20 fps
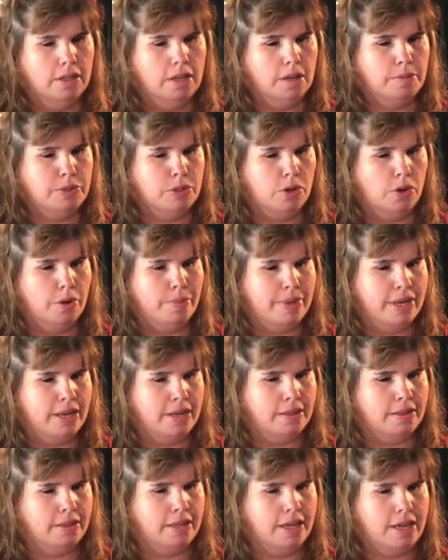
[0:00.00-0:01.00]

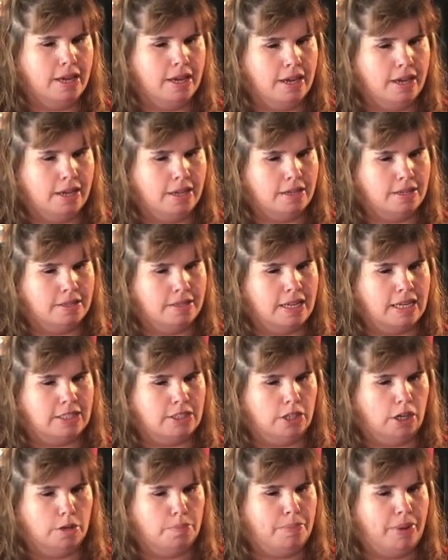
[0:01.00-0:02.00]
absorbing the heat, they
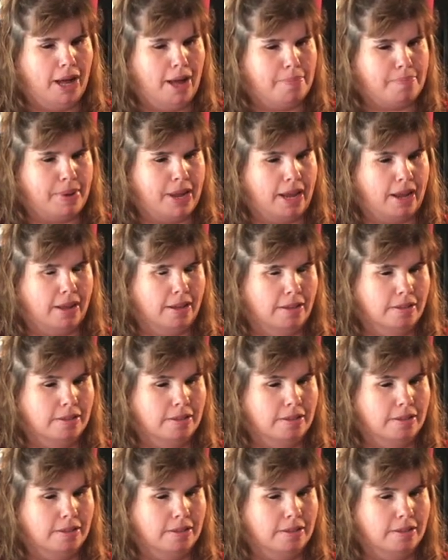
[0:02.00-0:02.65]
start popping.